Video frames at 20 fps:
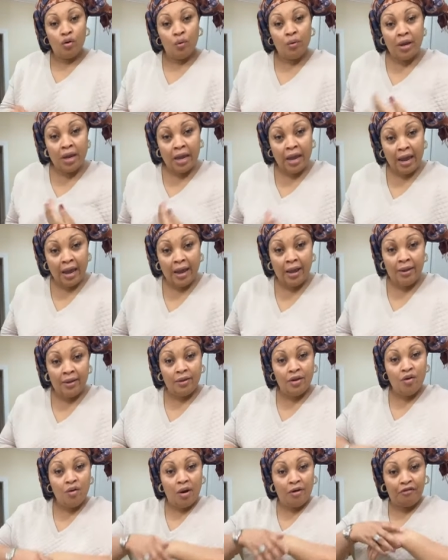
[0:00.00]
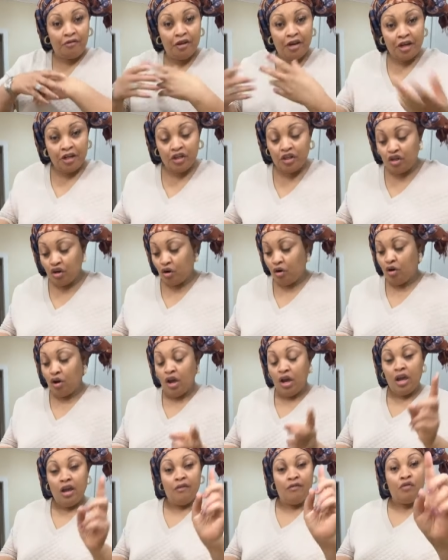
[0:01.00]
You do it here, you are finished.
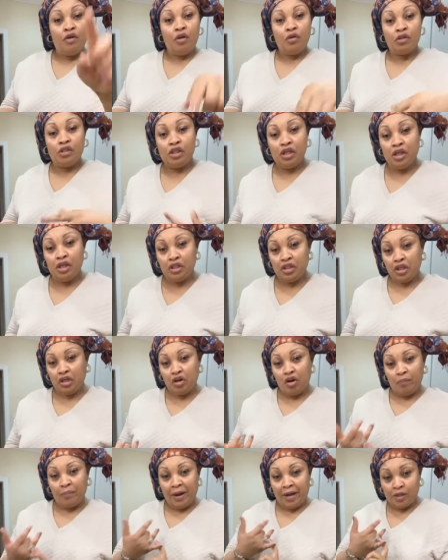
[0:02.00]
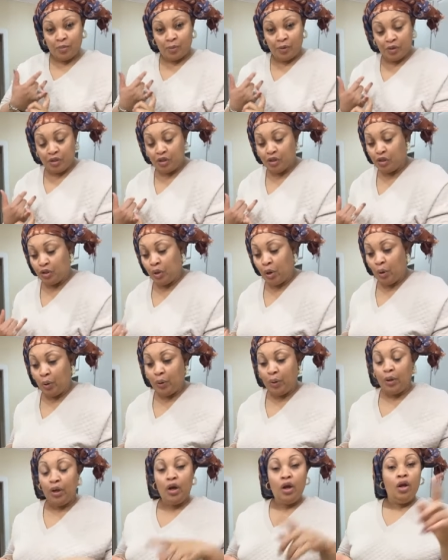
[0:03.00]
Your, if your citizen, your passport is
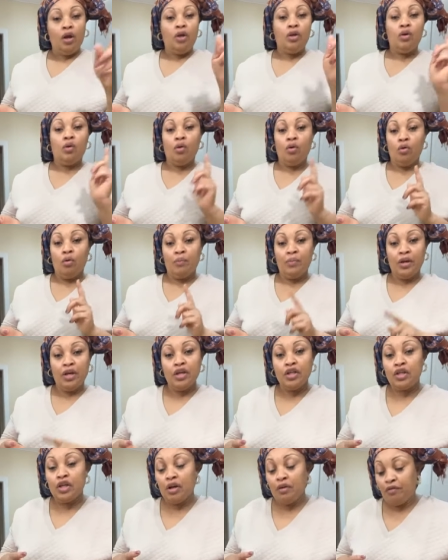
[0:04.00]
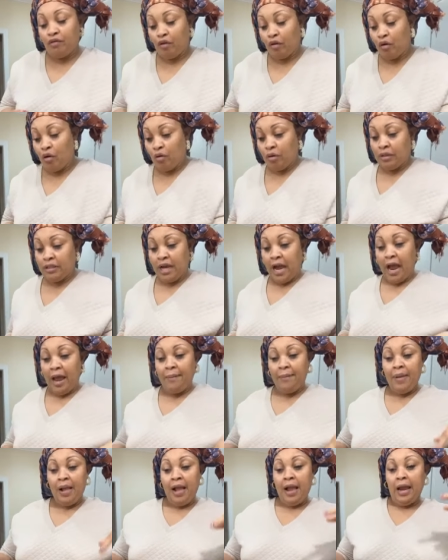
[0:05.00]
gone, you're going to be in jail for a long
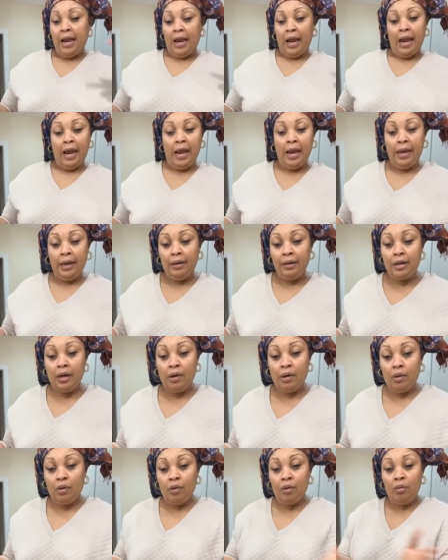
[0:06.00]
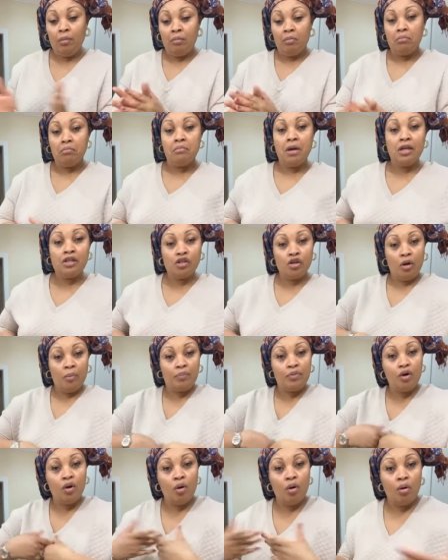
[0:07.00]
time. And you're going to
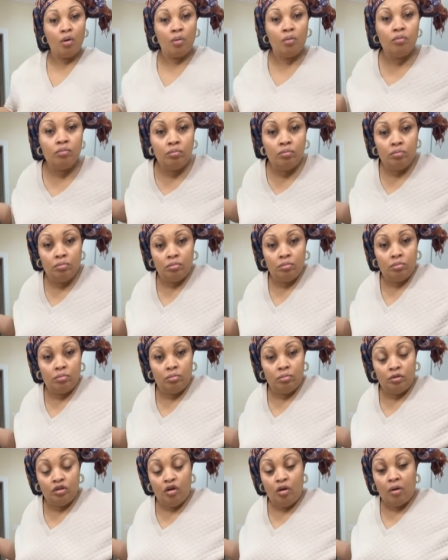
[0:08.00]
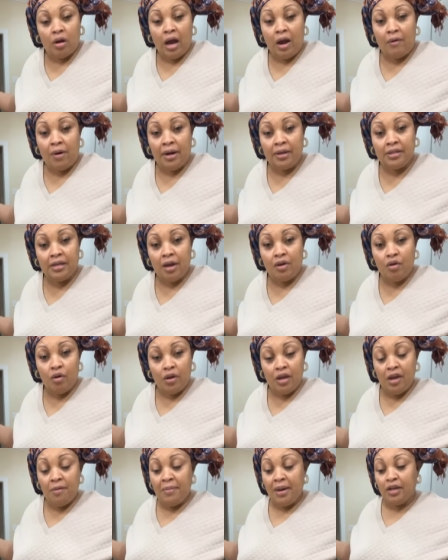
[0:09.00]
mess up your your
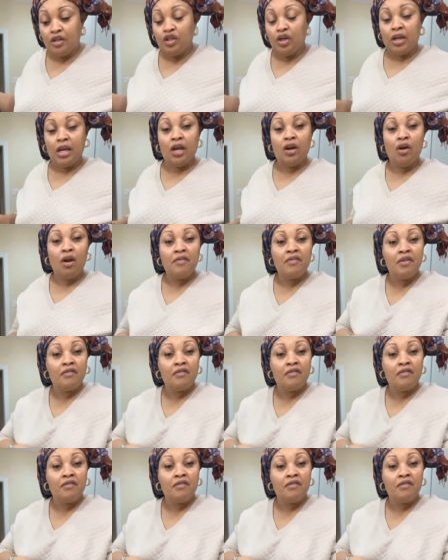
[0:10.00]
character, your image, you